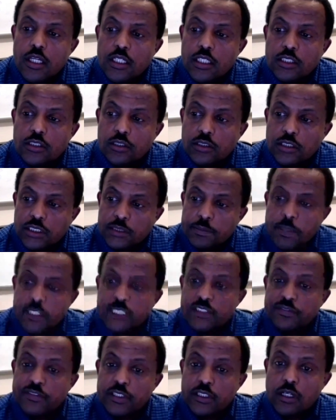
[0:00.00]
So the
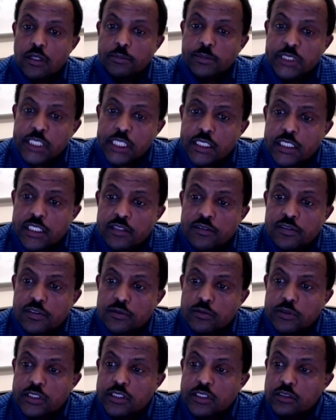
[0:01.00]
specific objectives
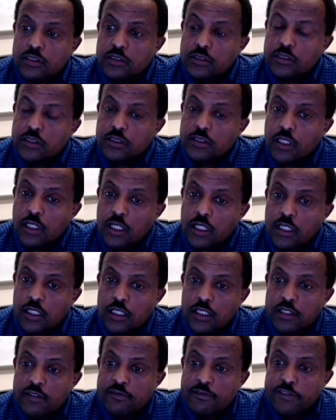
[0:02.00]
were to uh,
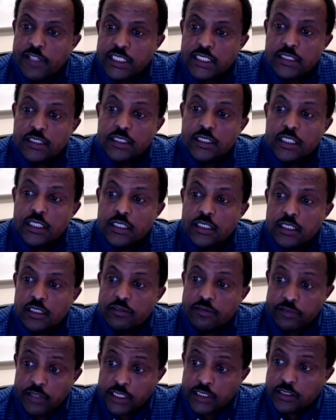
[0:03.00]
investigate the
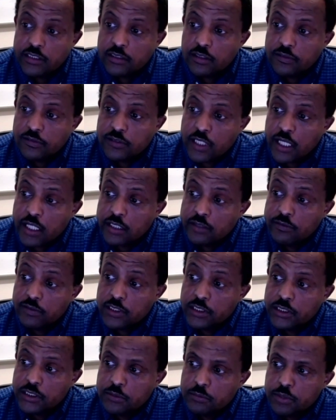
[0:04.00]
effects of tire
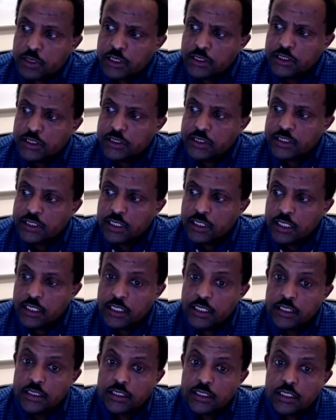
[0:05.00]
inflation pressure
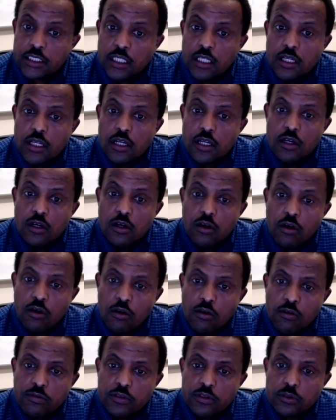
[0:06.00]
settings
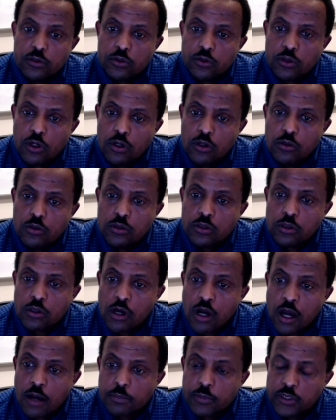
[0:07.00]
of a row
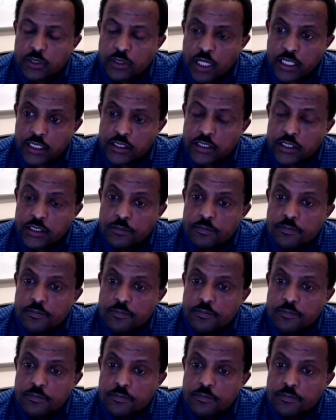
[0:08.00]
crop tractor